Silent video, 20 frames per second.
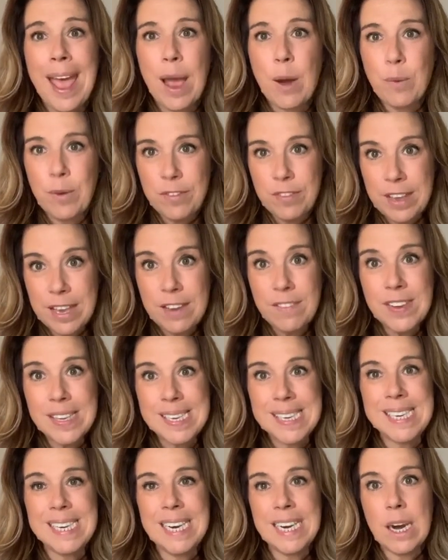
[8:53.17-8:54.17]
We've even
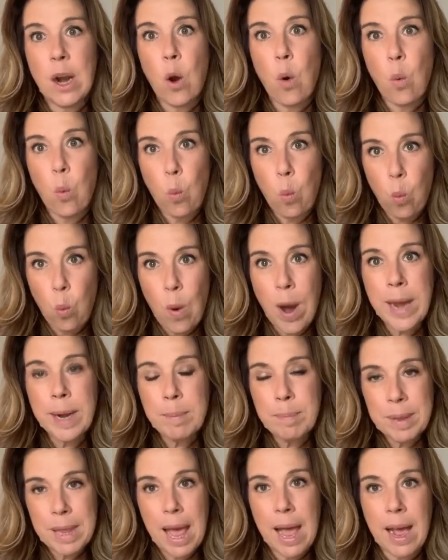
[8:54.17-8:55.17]
seen
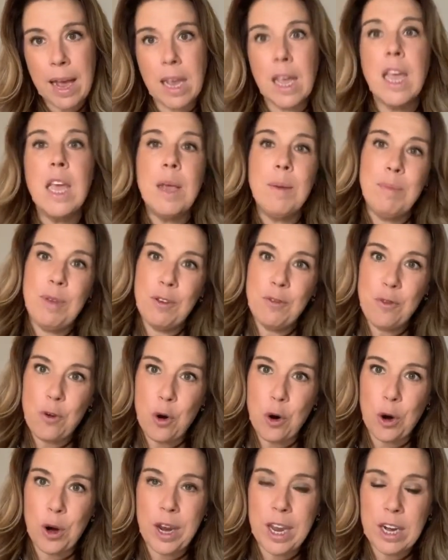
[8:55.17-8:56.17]
one plug
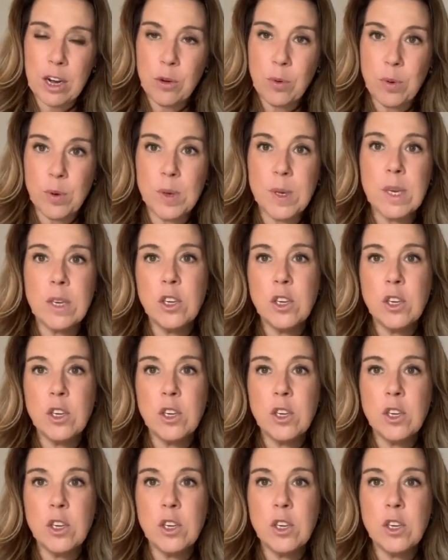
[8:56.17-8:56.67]
before in a cruise.